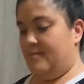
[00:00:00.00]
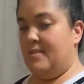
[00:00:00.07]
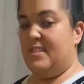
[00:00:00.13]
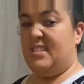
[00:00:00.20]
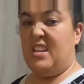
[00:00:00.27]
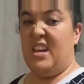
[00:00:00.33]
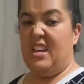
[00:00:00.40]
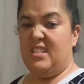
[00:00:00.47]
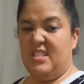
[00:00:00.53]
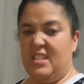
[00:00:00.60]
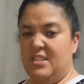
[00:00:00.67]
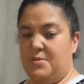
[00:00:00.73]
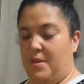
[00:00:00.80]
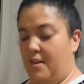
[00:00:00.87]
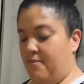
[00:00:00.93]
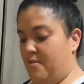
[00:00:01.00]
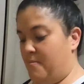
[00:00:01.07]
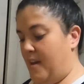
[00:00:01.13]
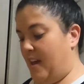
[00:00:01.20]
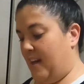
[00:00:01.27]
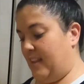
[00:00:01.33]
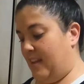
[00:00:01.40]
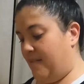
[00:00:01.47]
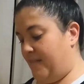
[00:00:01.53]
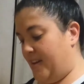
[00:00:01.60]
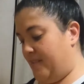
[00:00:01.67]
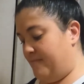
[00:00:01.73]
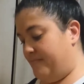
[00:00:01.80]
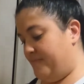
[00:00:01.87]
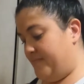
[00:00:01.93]
It's the easiest way for me, I love
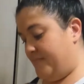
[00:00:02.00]
it.